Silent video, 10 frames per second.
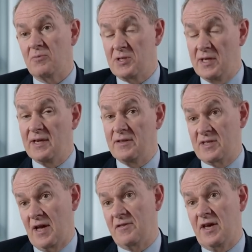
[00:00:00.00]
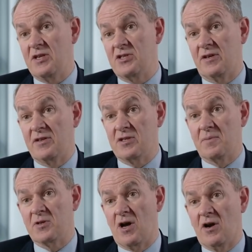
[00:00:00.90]
particularly in South Asia and
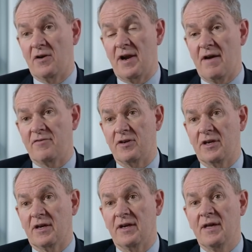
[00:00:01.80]
Sub-Saharan Africa.